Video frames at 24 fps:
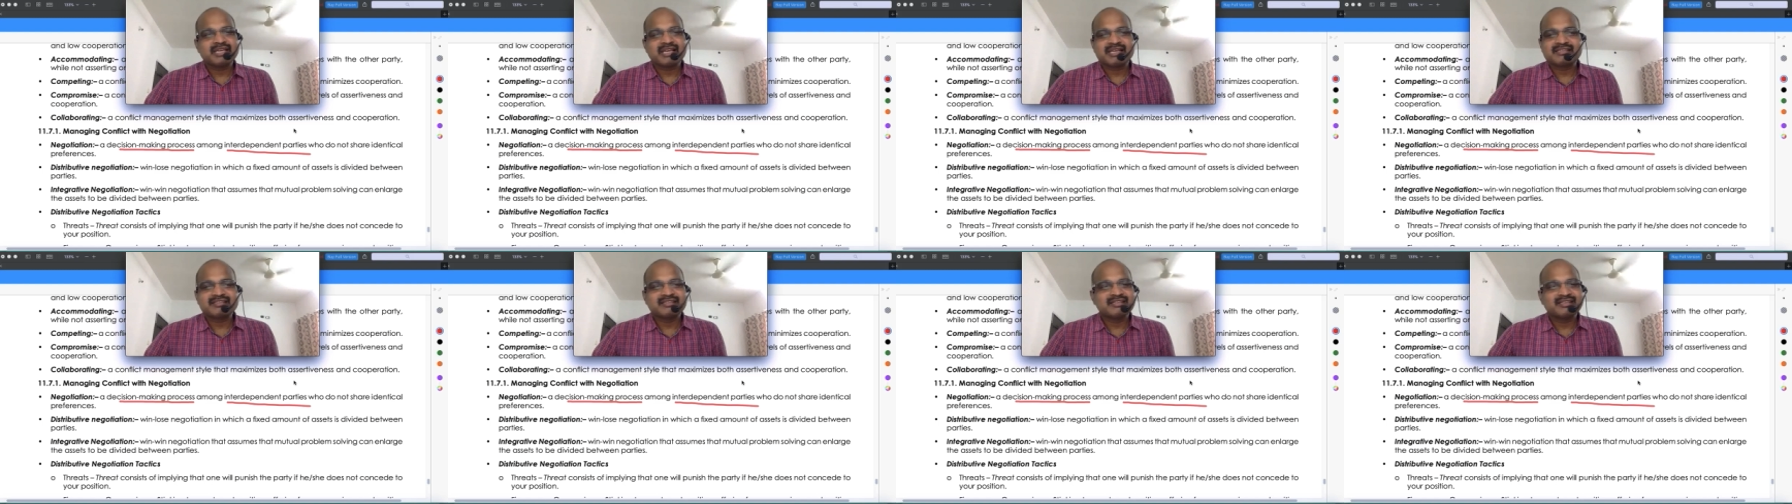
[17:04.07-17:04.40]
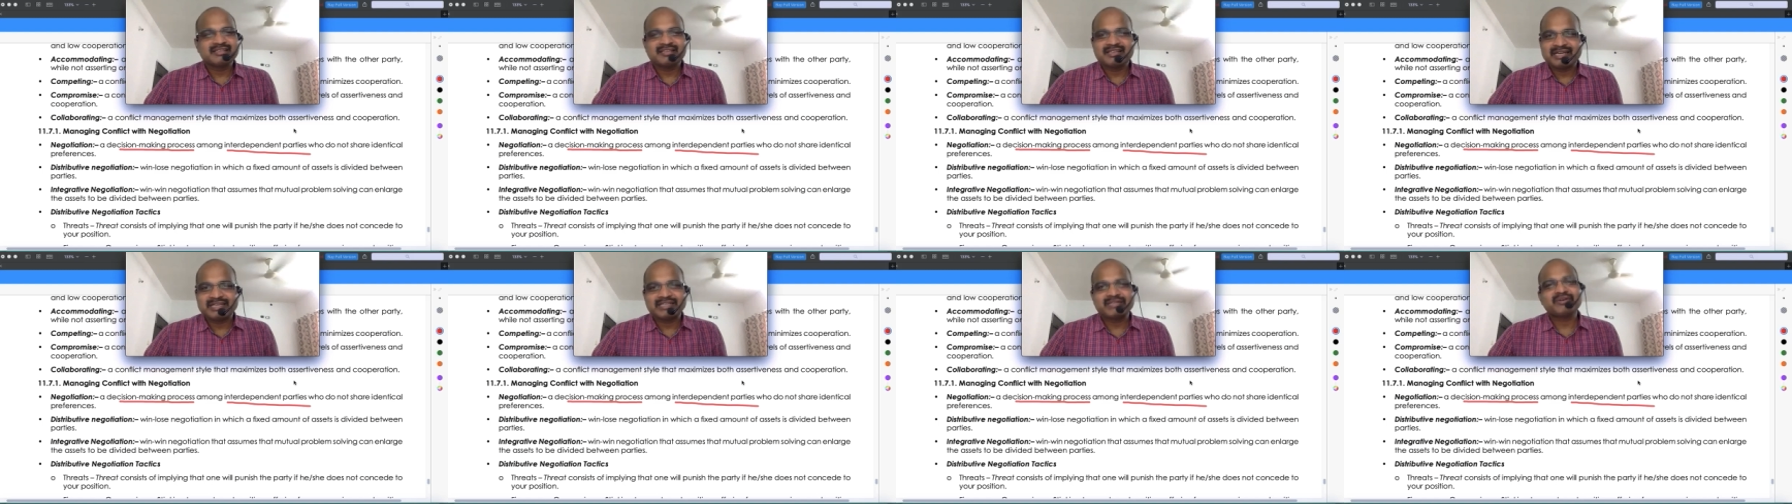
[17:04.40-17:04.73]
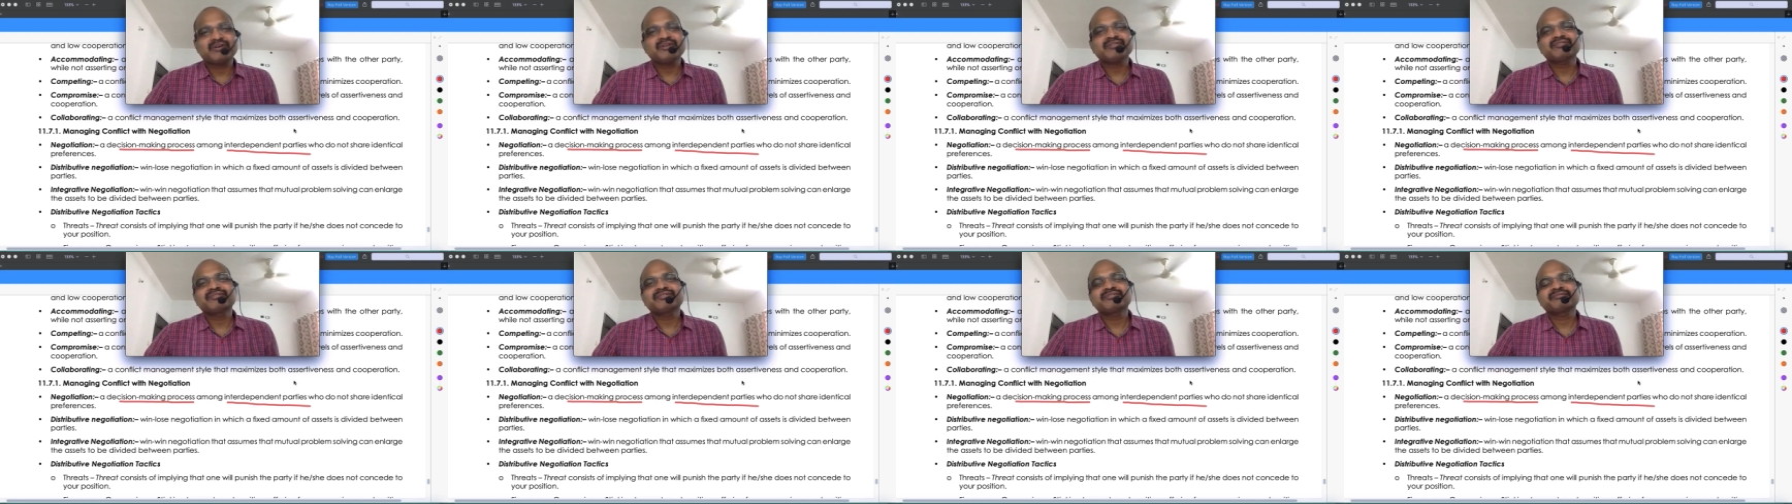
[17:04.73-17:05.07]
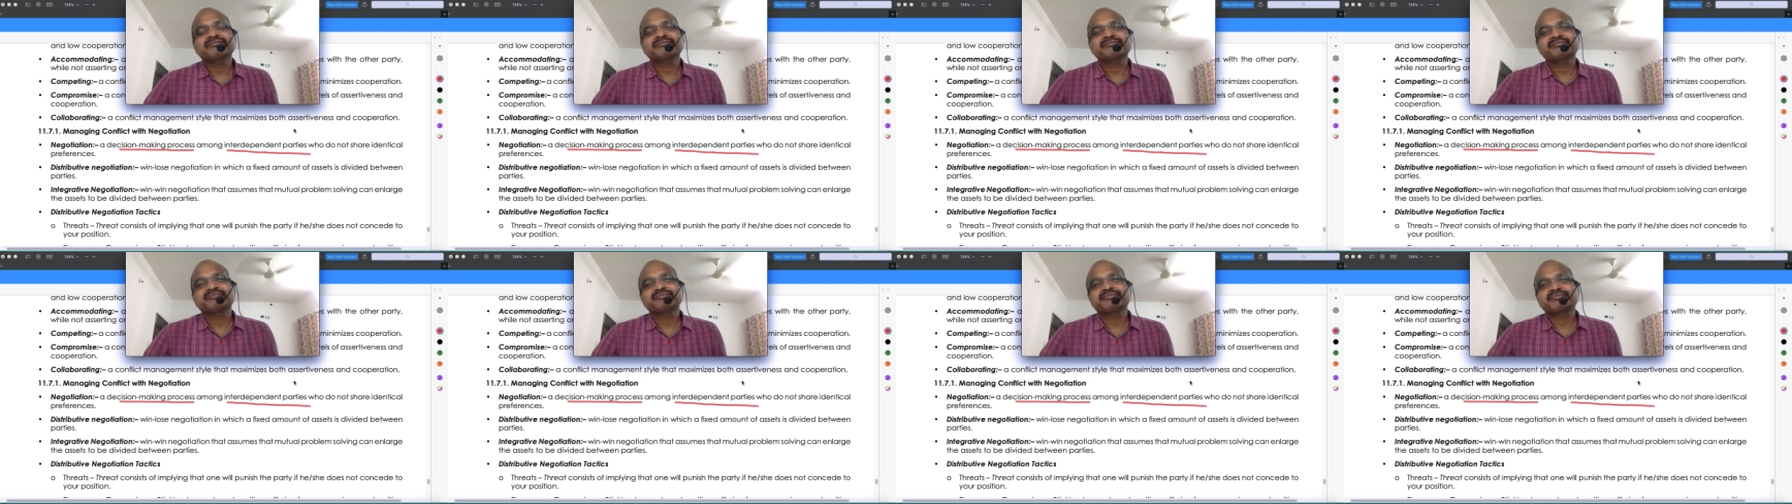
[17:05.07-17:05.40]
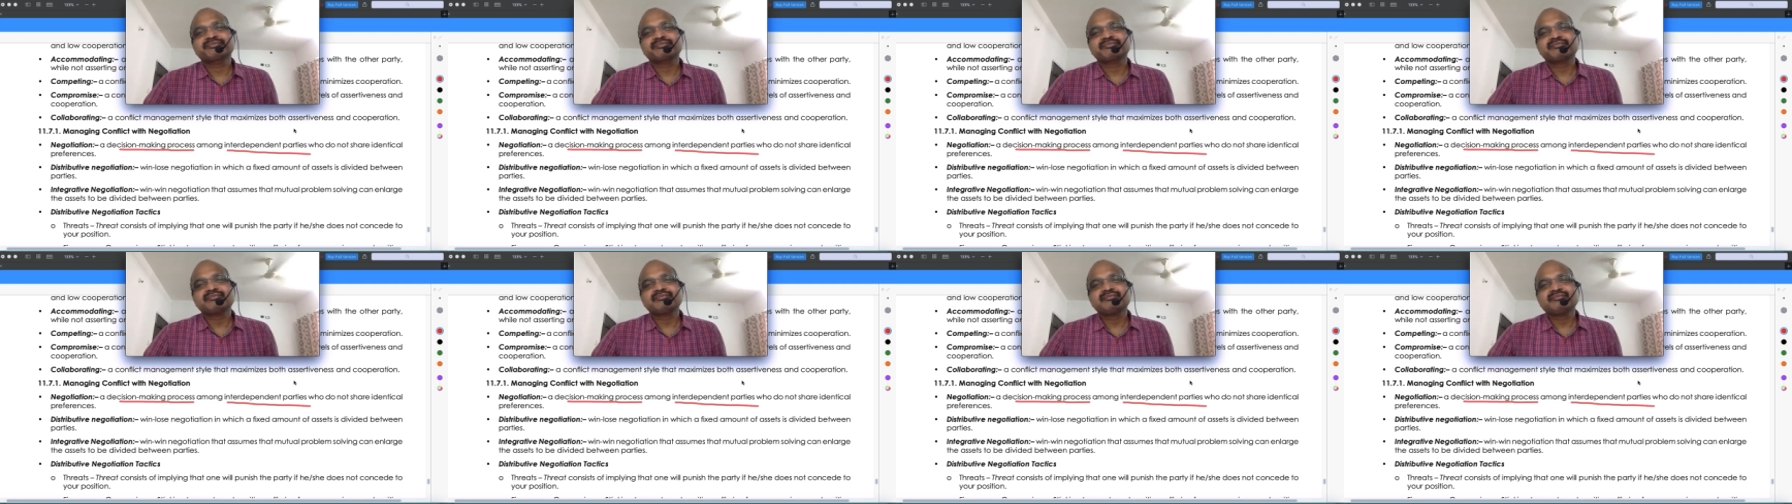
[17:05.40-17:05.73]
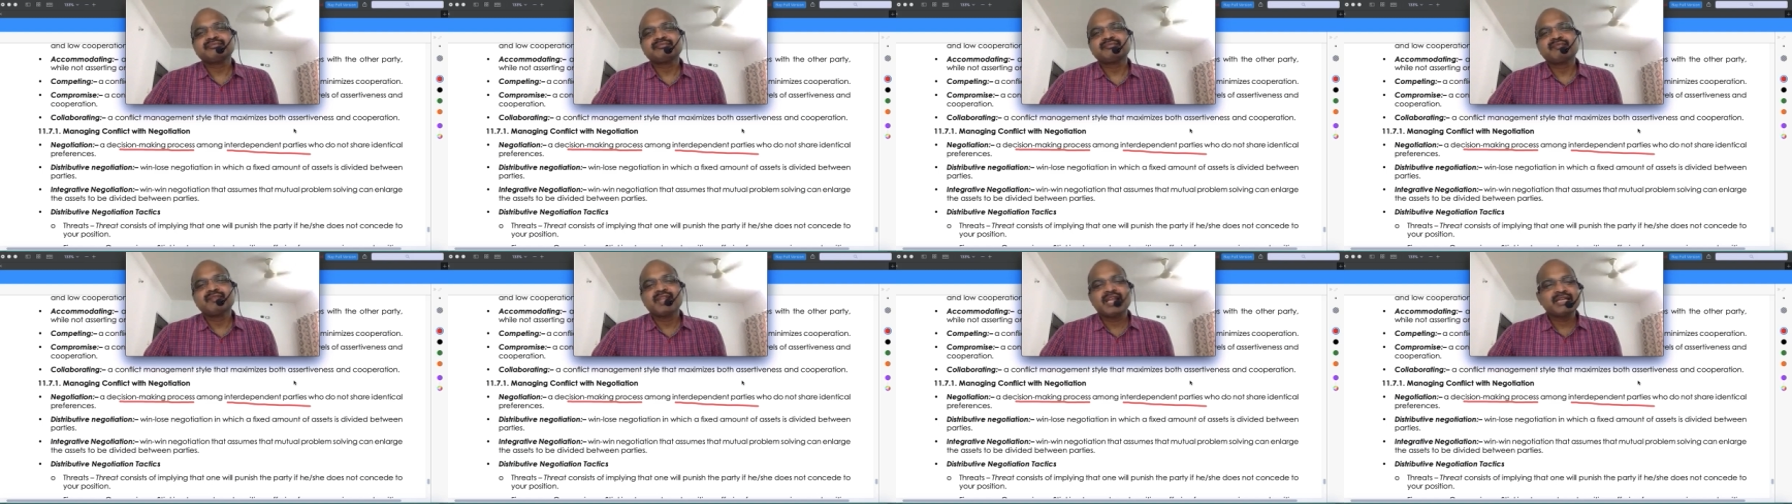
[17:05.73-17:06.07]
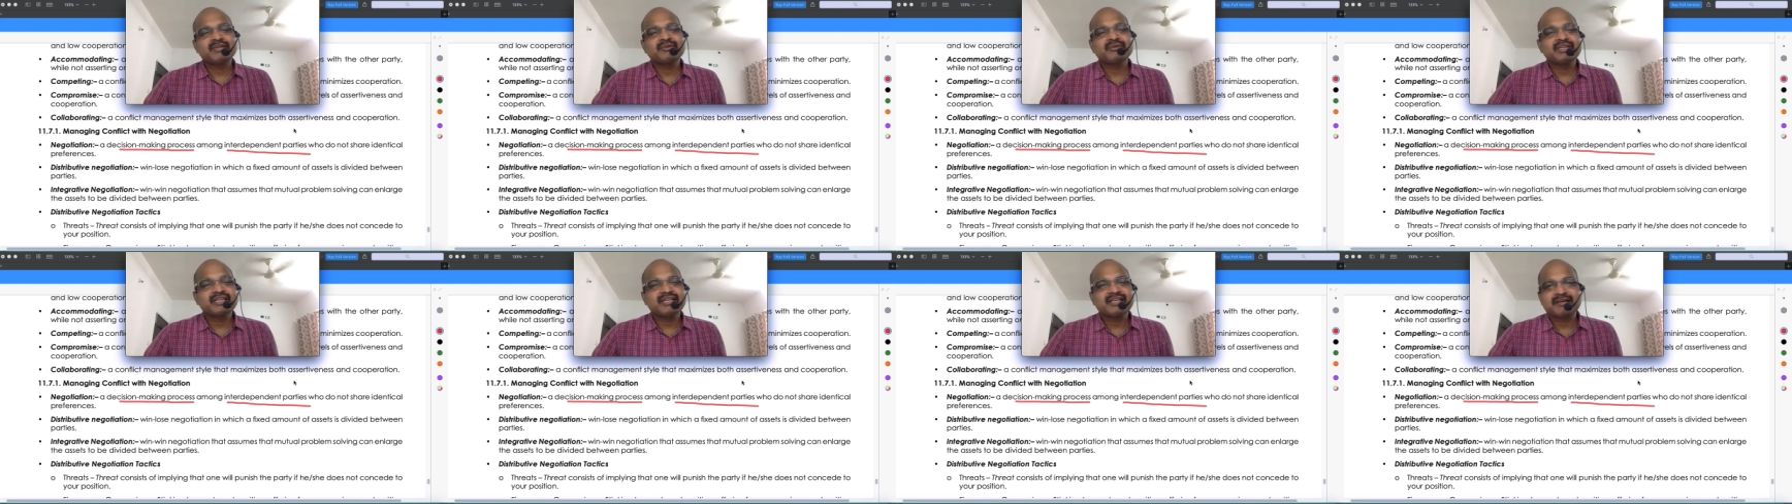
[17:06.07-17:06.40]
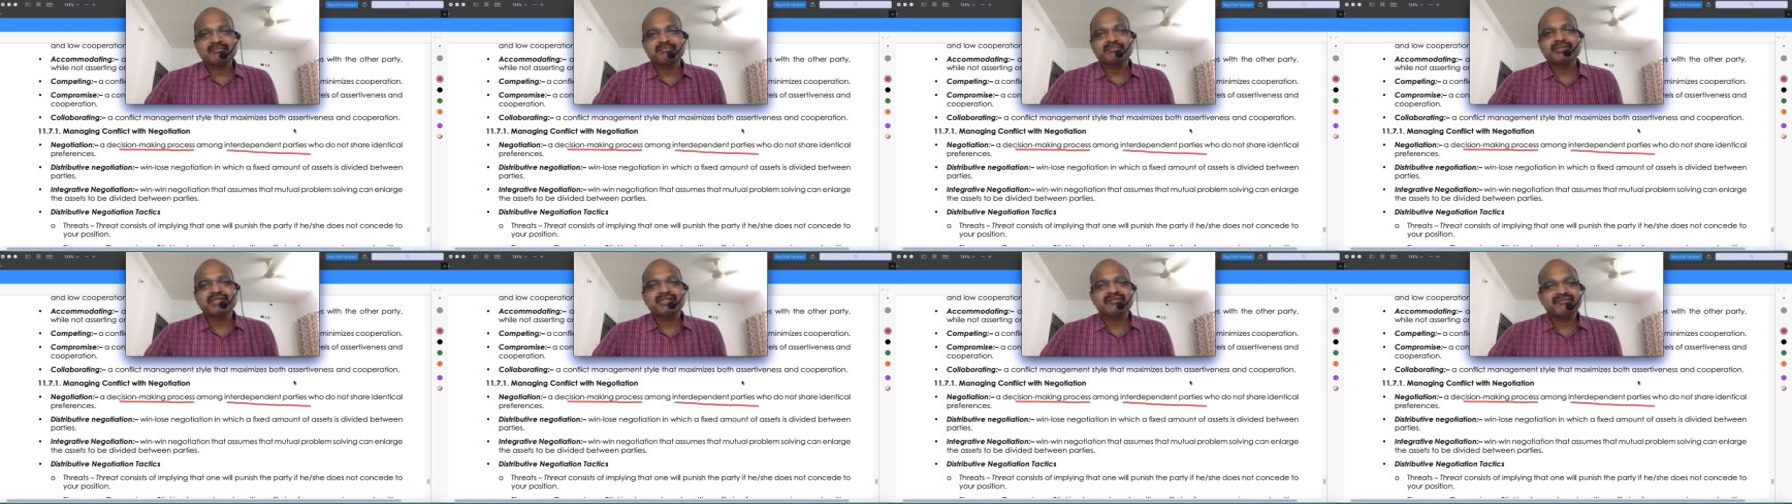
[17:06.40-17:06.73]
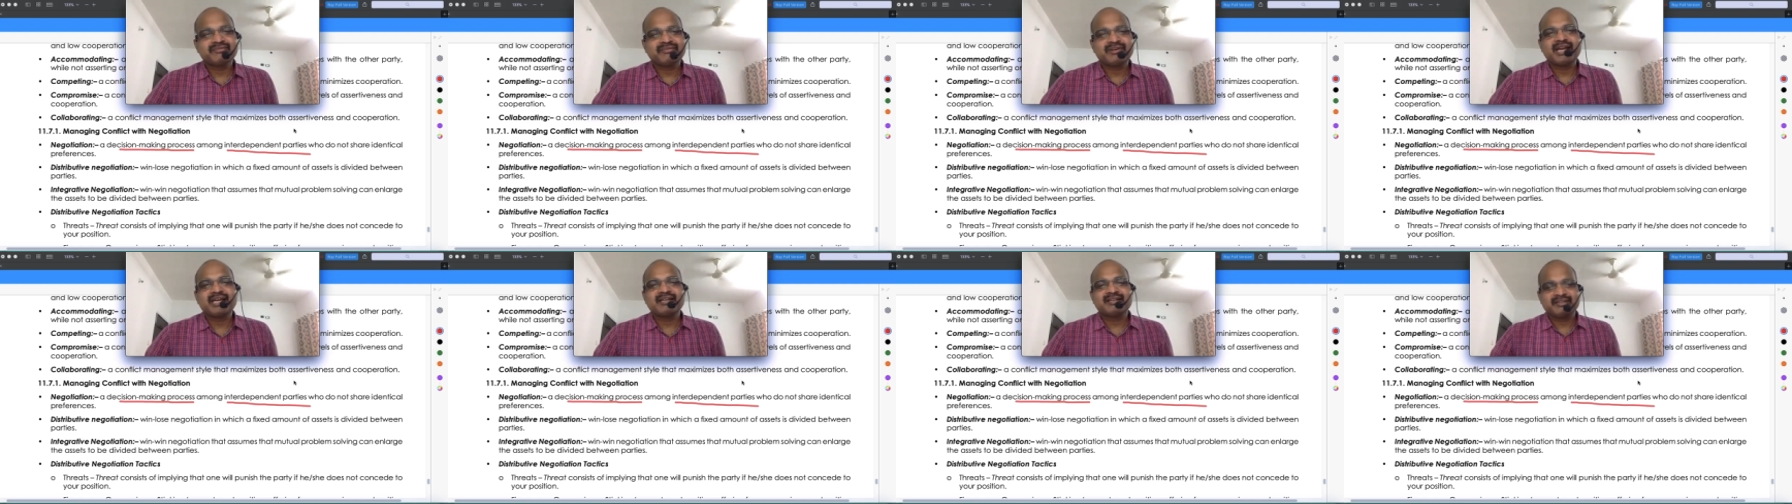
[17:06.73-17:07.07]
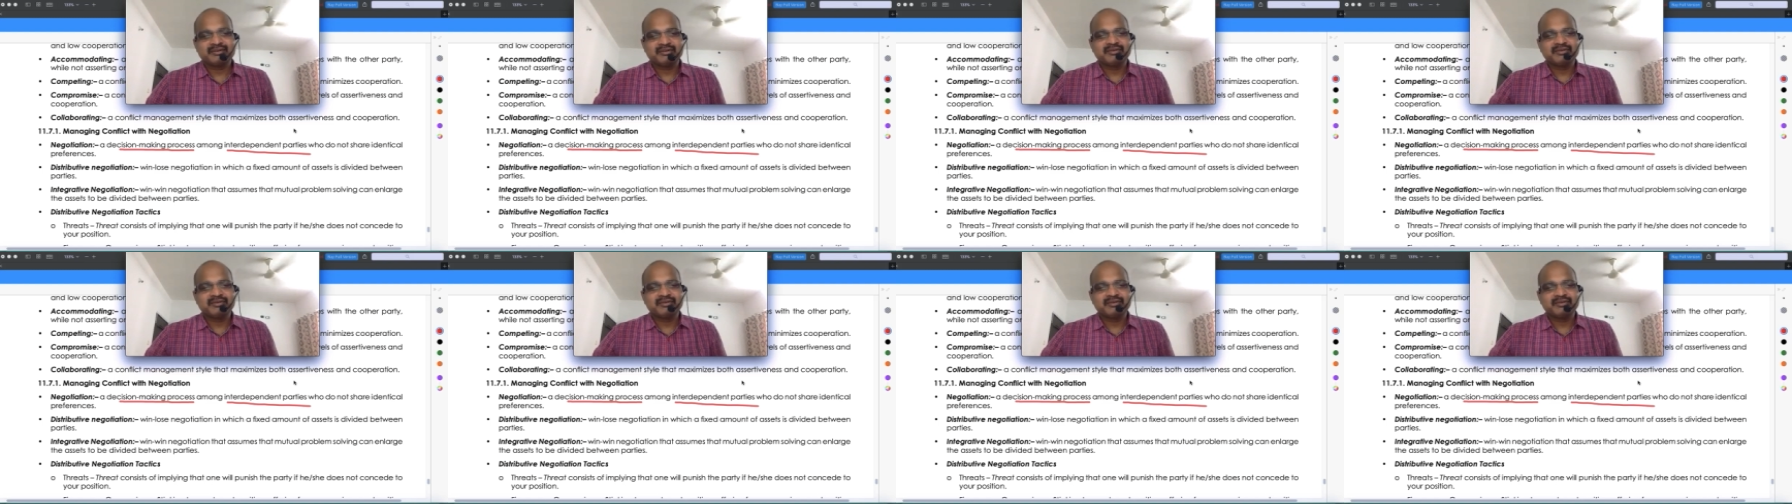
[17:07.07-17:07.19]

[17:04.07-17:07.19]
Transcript: actually cut off then only company fat